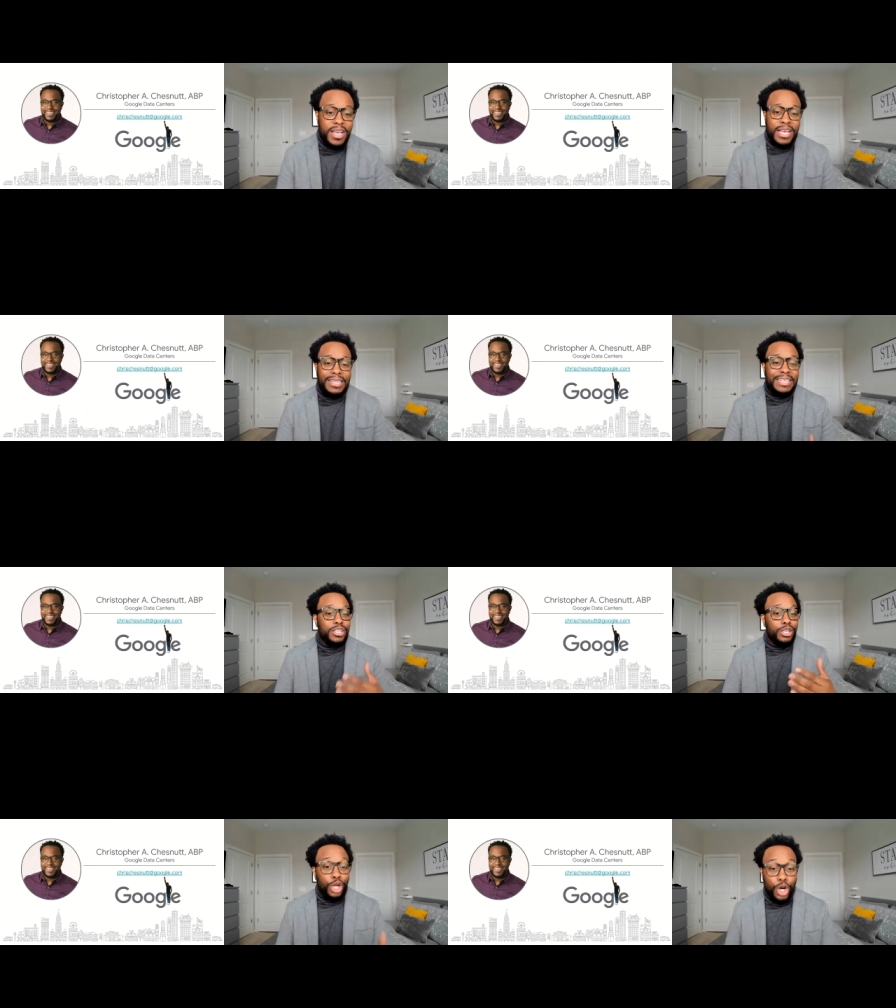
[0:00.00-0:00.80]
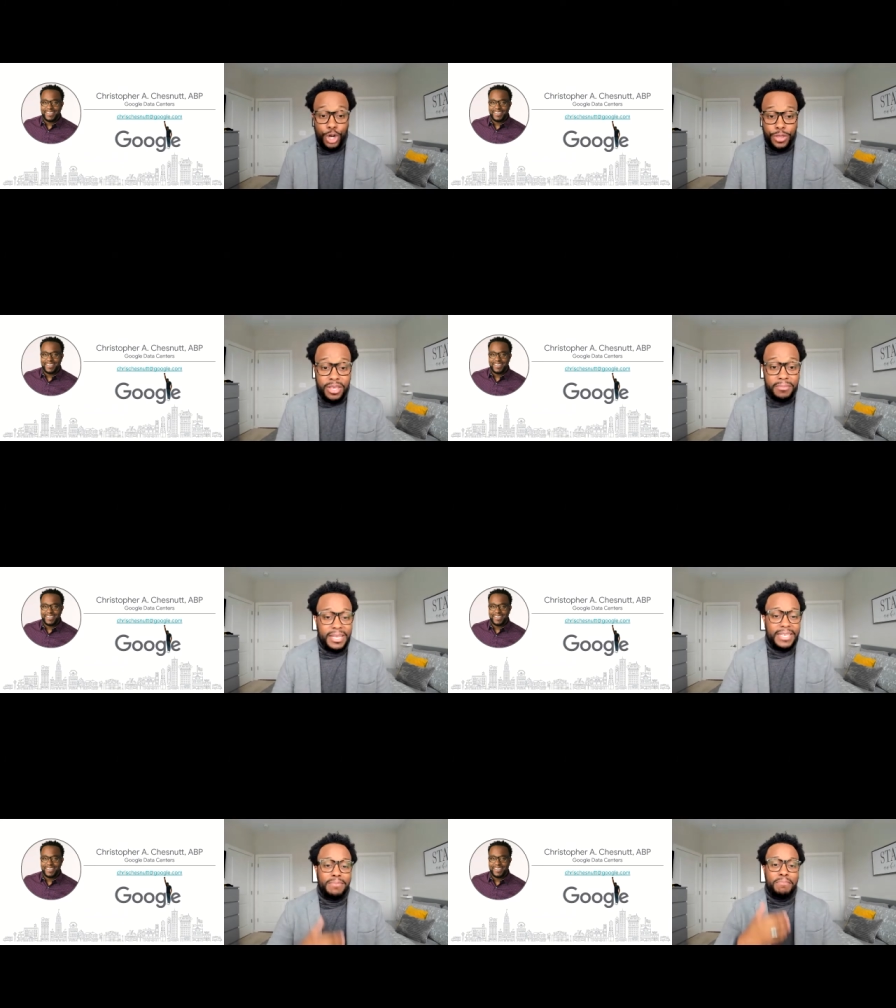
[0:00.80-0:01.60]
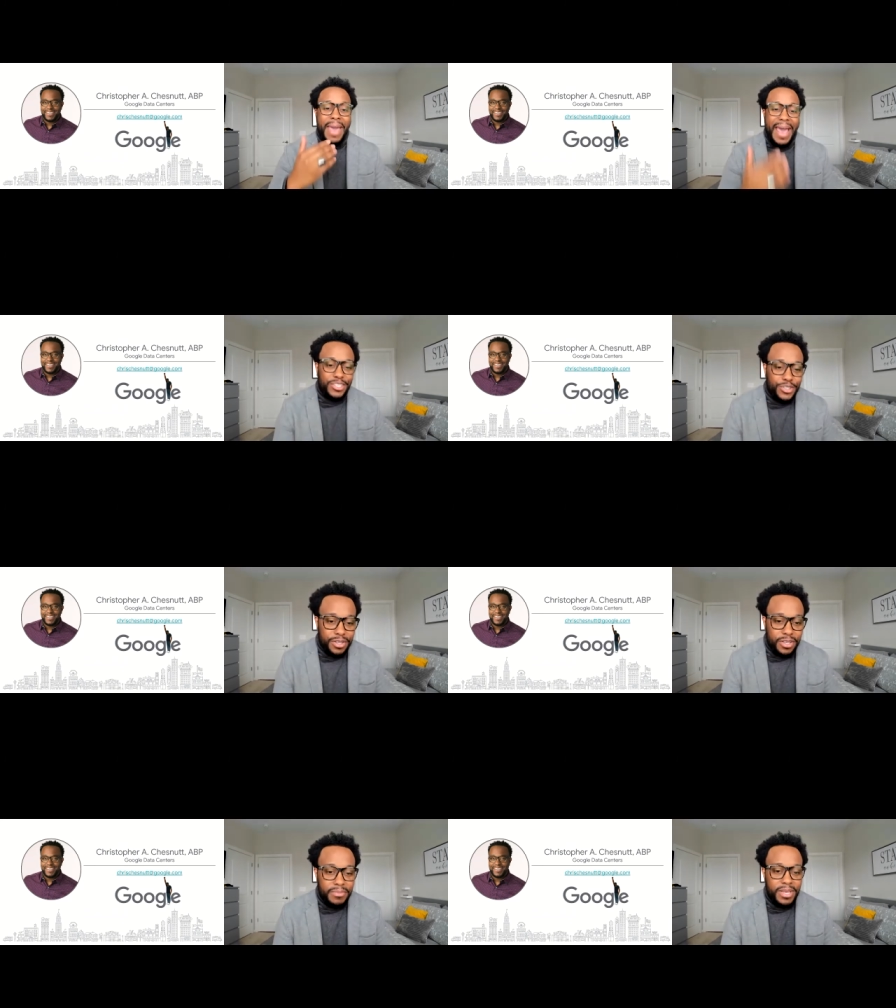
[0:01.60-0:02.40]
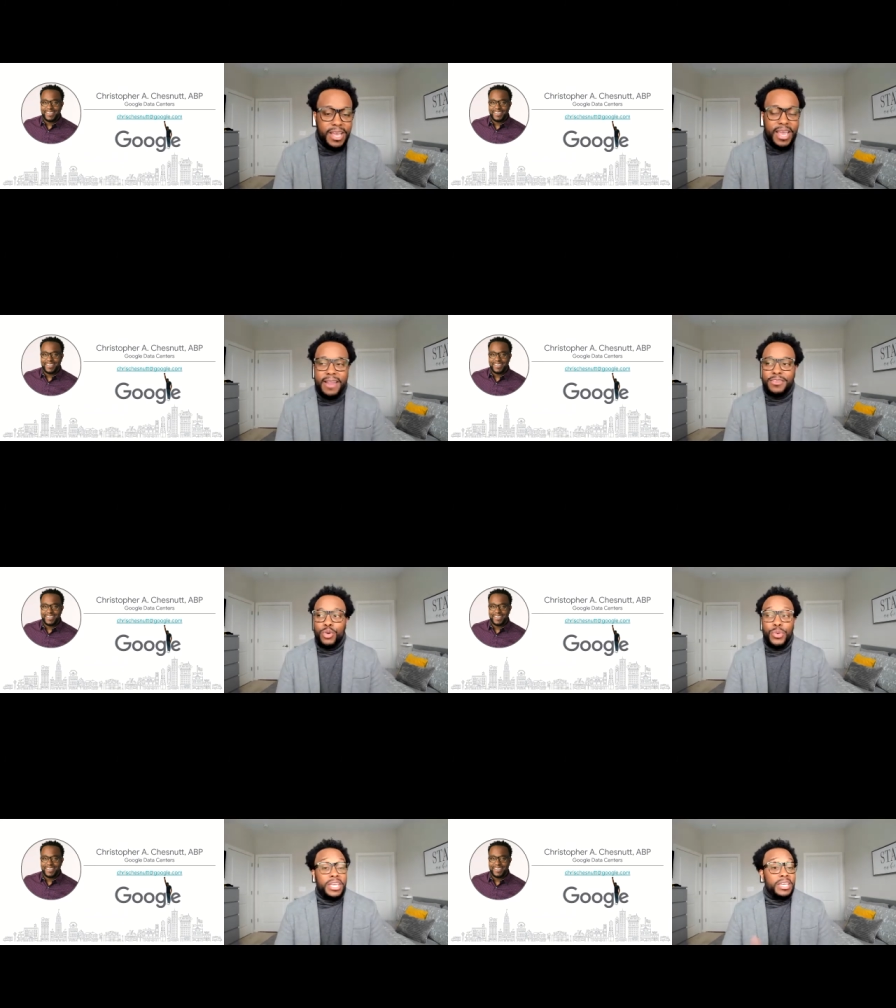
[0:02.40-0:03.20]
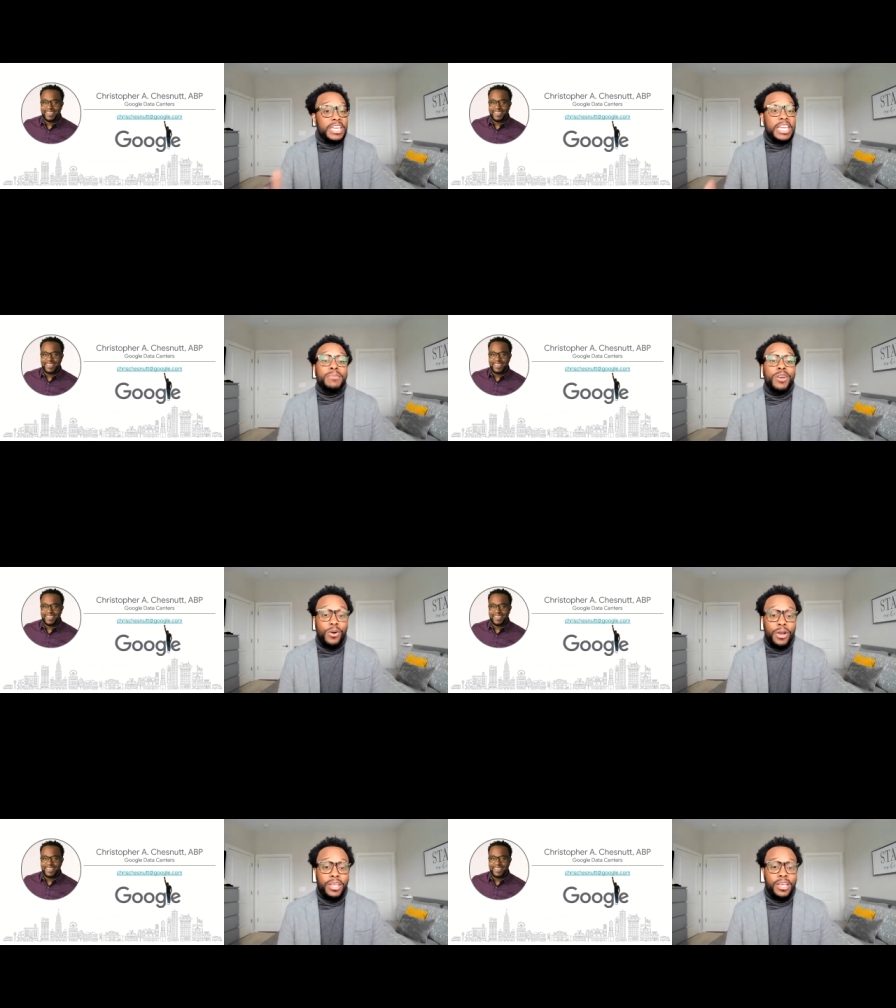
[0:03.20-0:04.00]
Let's learn them. Let's master them. And so we can keep going.